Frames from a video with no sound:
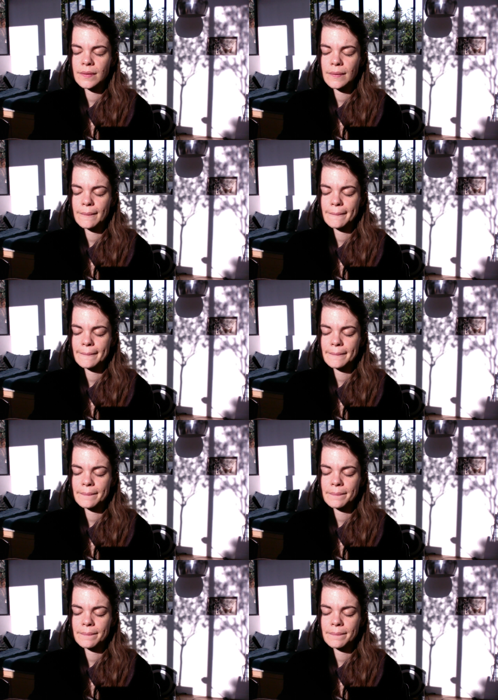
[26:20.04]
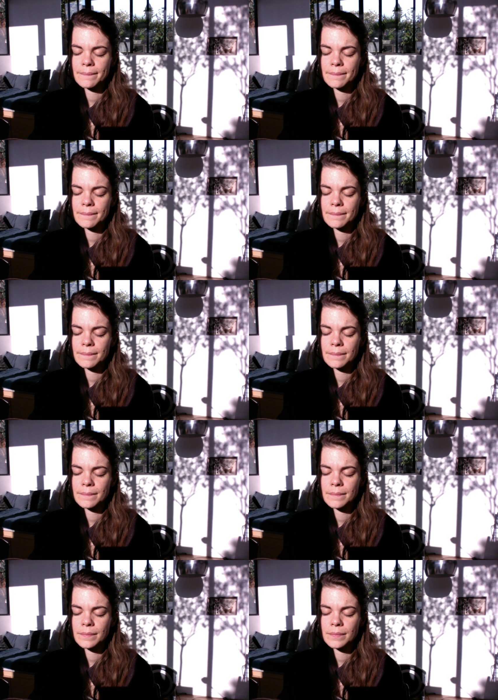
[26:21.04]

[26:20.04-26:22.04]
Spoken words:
(no one is talking)